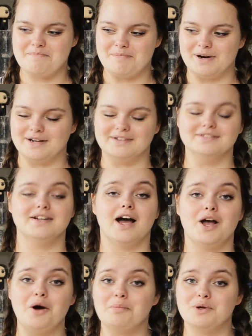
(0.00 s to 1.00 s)
but
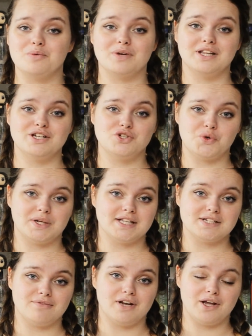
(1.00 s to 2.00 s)
I hope you really enjoyed
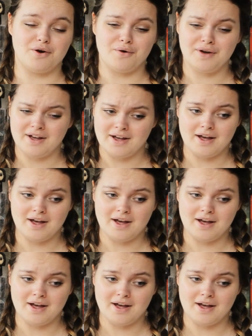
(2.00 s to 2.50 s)
this video.